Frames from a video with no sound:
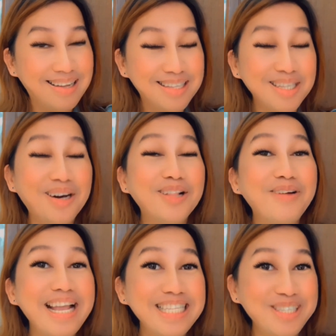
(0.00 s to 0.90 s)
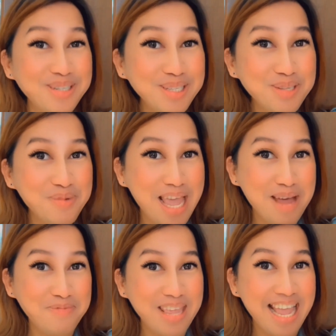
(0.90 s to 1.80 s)
So always choose to be
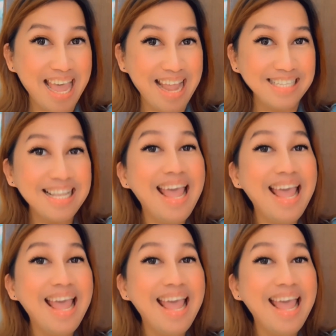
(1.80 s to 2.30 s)
happy, guys.